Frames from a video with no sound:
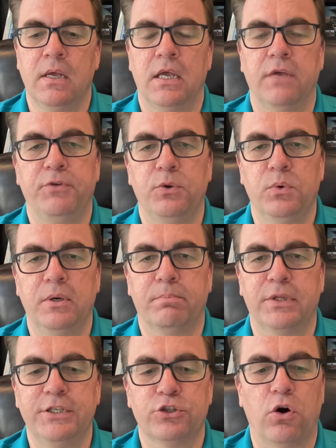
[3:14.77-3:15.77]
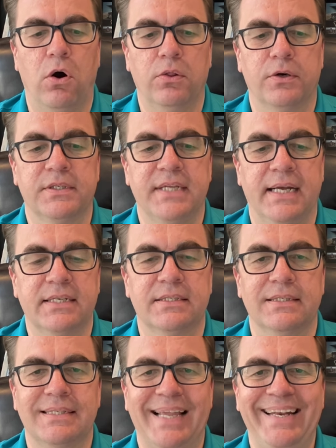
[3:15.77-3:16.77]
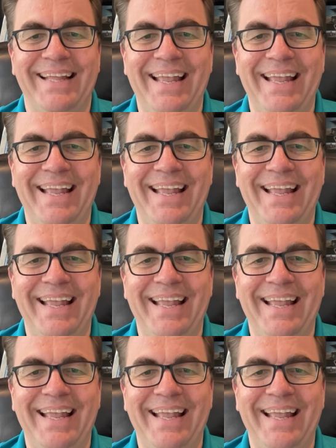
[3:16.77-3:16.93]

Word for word: If you would, please call or text us at